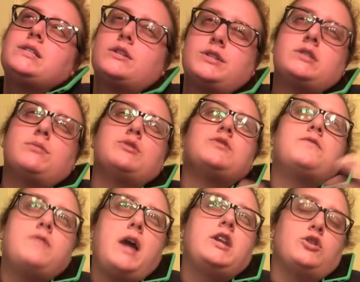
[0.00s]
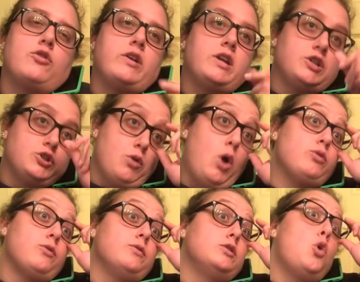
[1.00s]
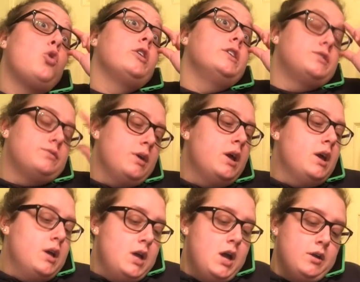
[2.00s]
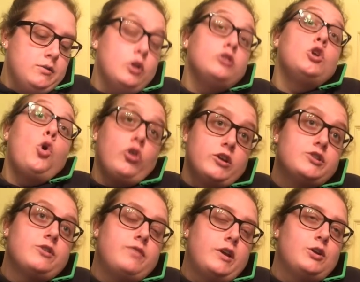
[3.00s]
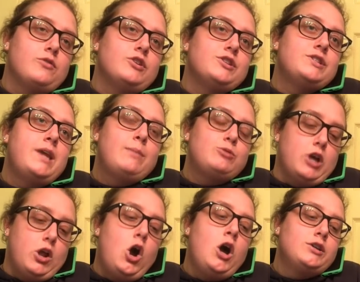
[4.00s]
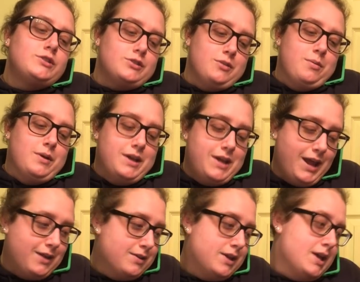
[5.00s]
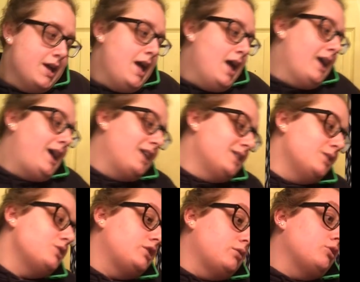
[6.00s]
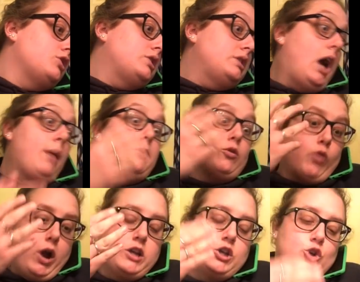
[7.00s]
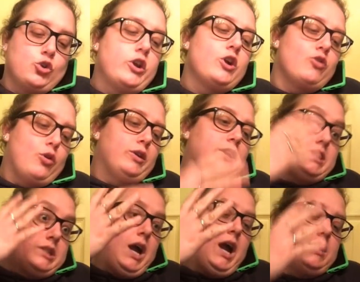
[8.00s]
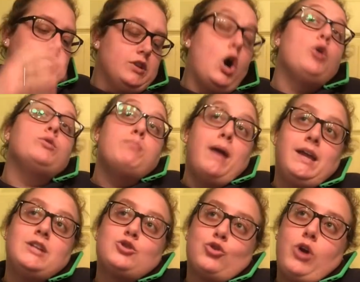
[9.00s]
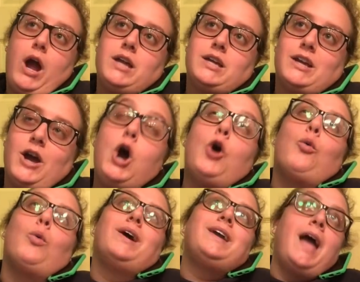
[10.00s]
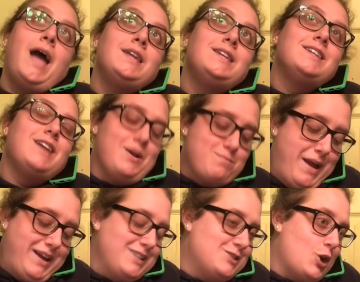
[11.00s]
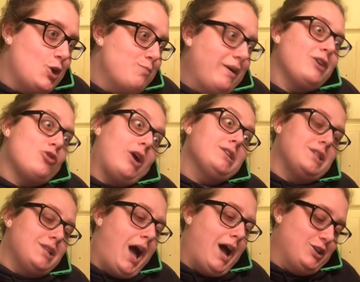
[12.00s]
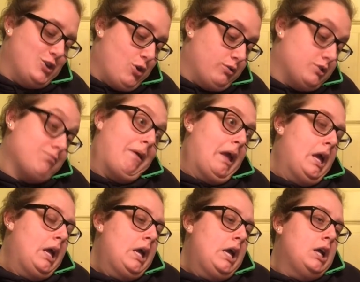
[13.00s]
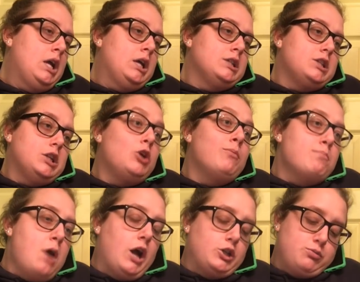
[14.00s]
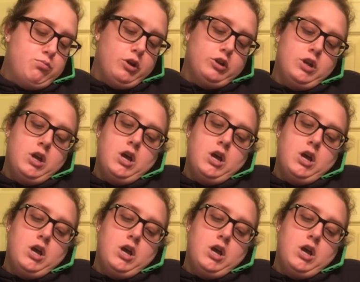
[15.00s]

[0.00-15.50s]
sounds like someone's fighting them right next to you. Oh, the Laurens are fighting over a Snapchat. Awesome. It kind of sounds like someone's sobbing right in your ear, though. Like, it's kind of an... Oh, and Megan's crying. Oh, again? Megan cries a lot. You know, it's a little much, but...